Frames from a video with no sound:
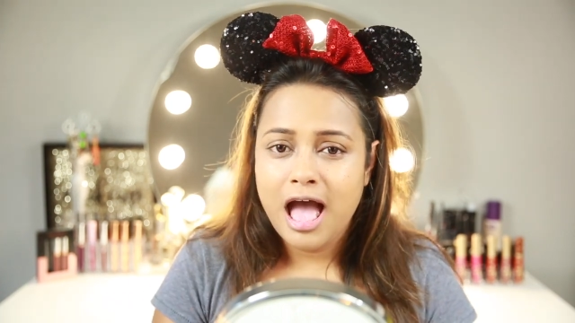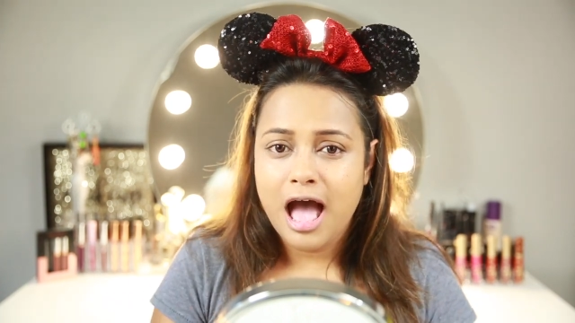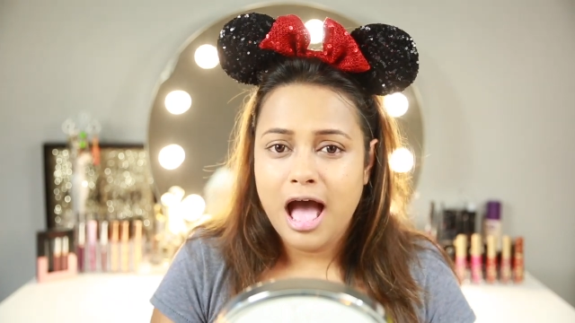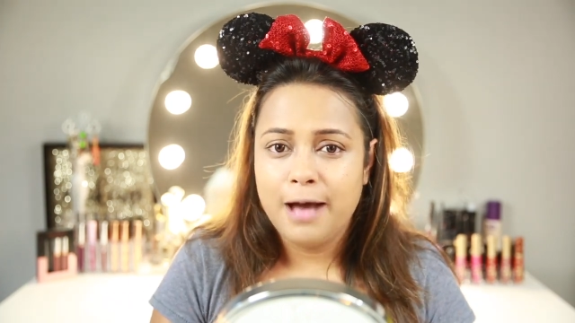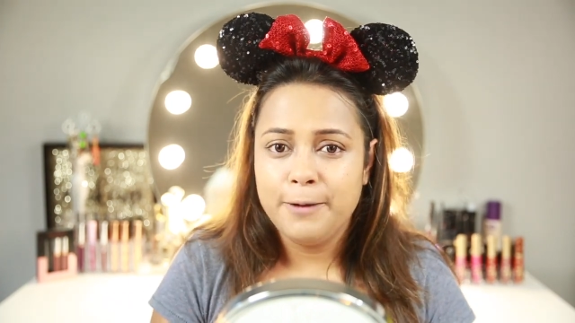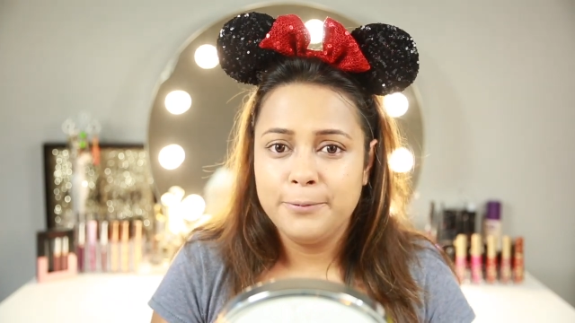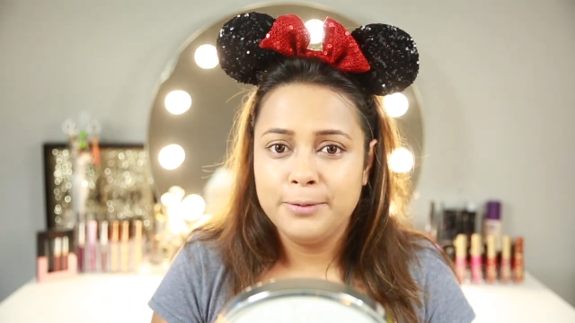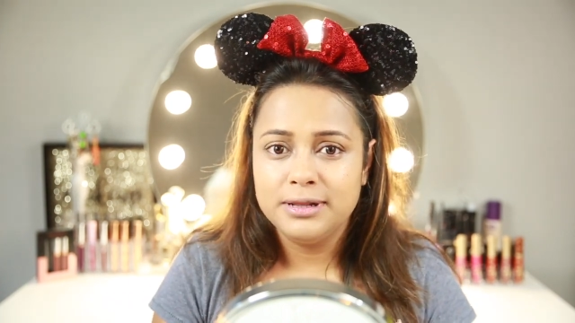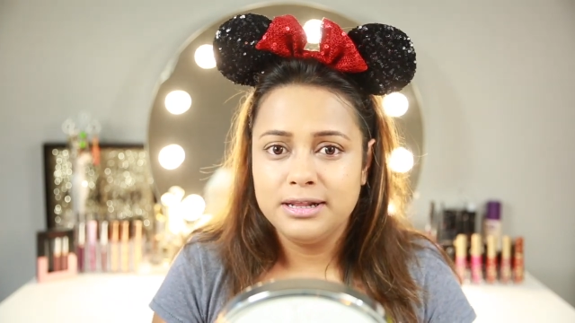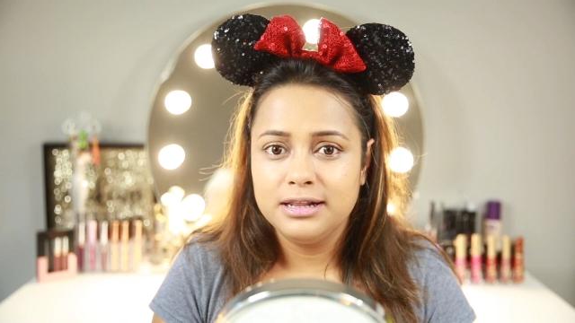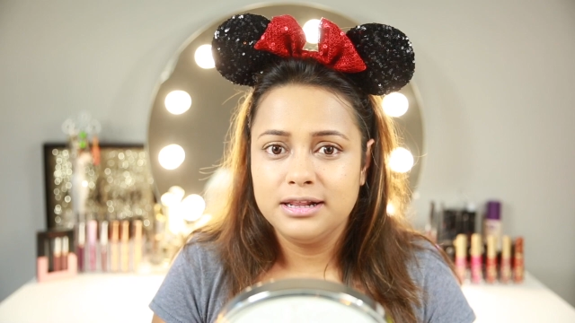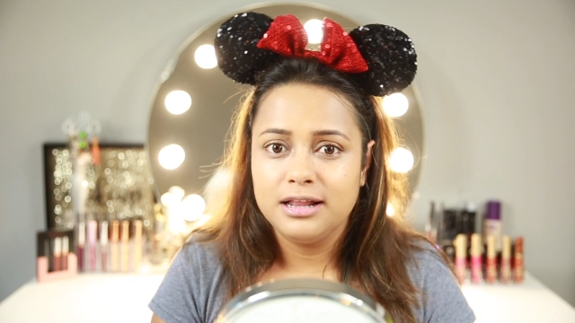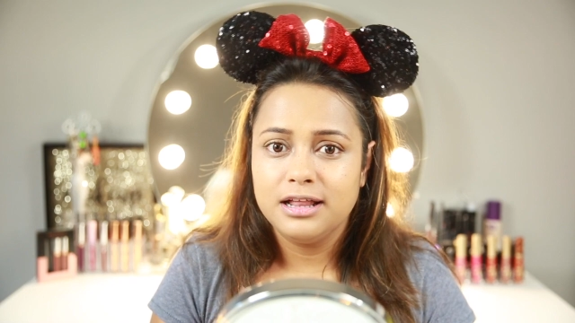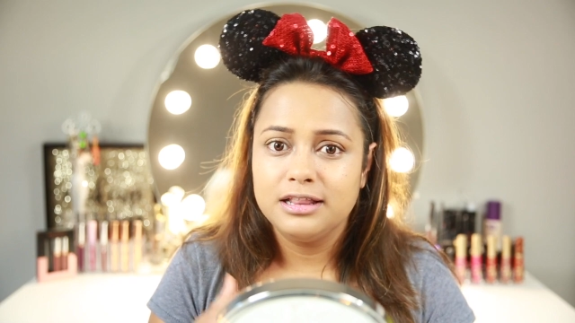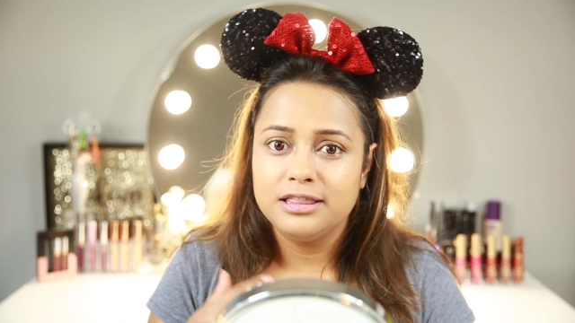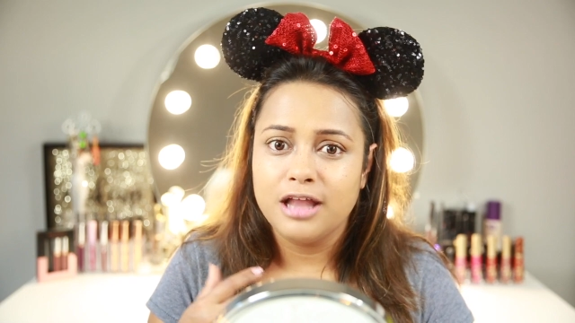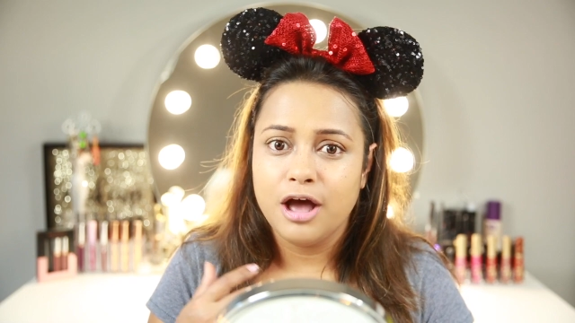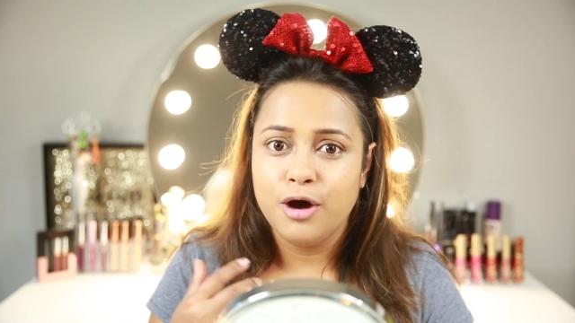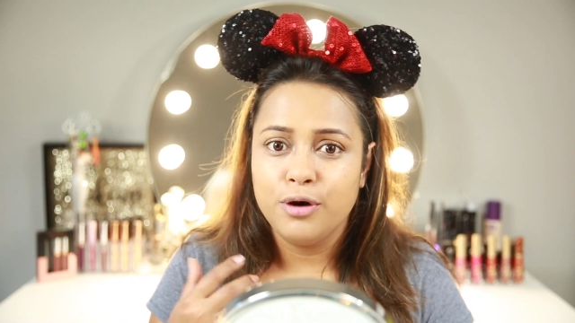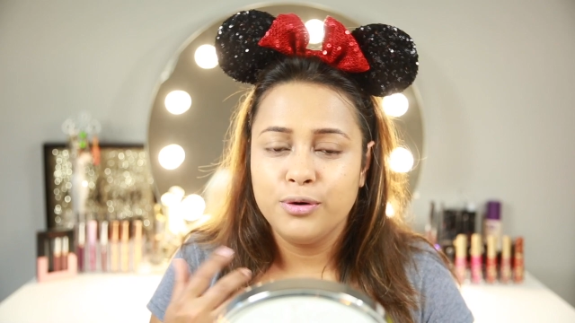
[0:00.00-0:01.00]
I will
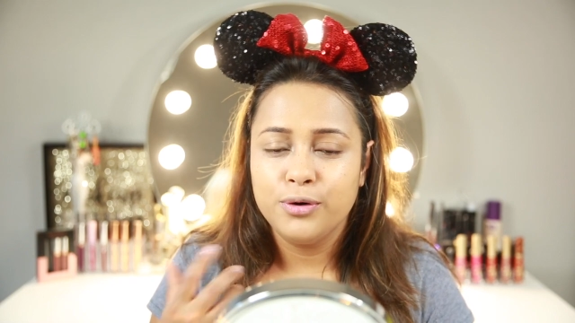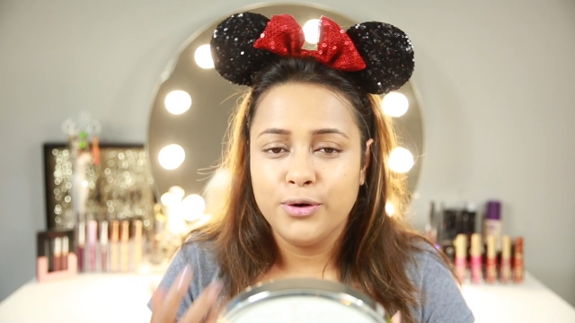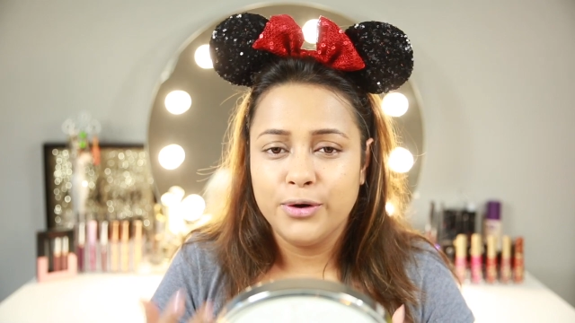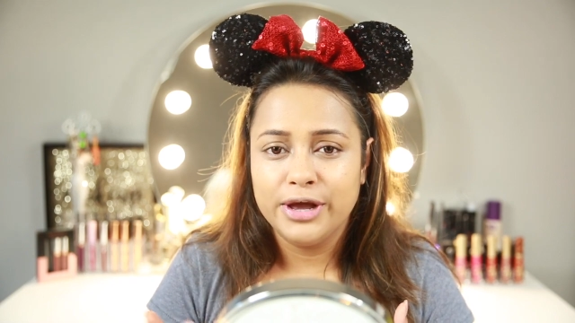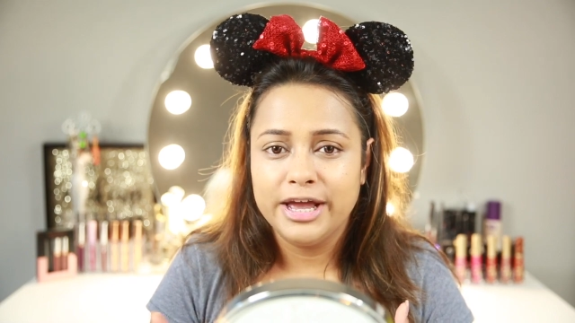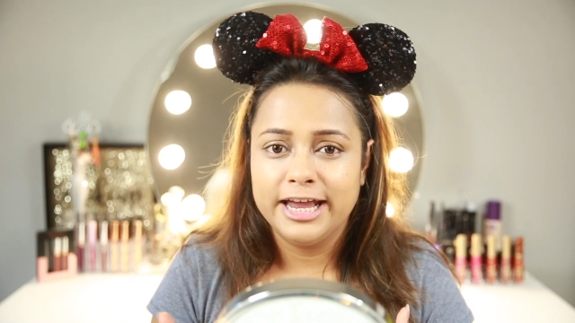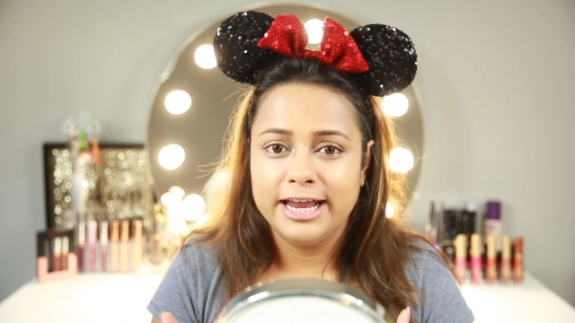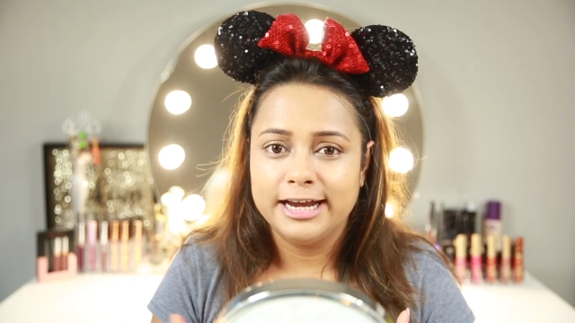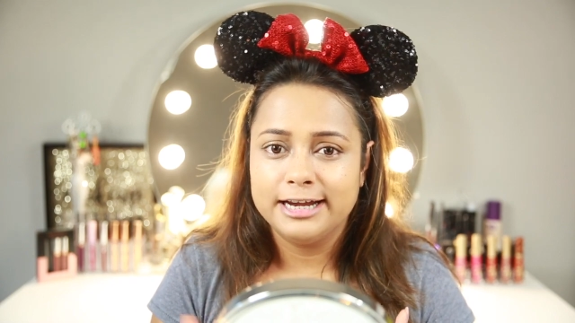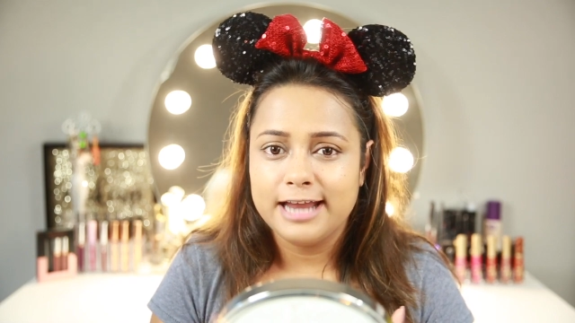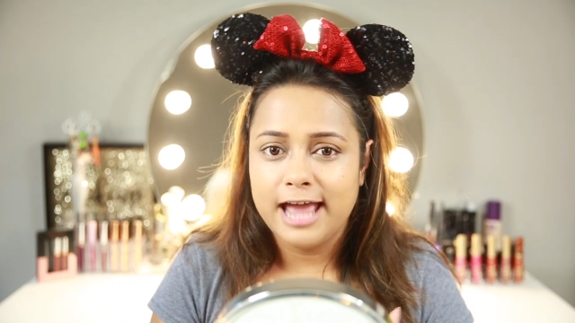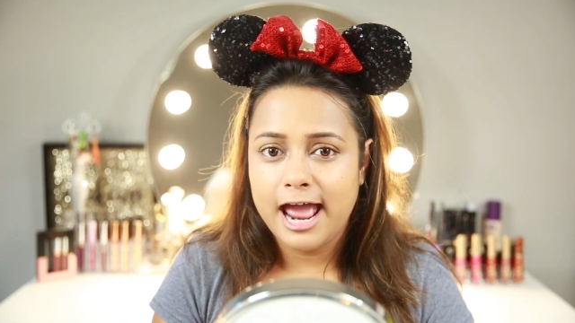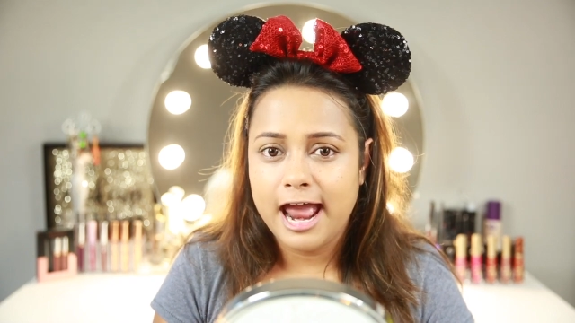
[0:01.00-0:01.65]
now go ahead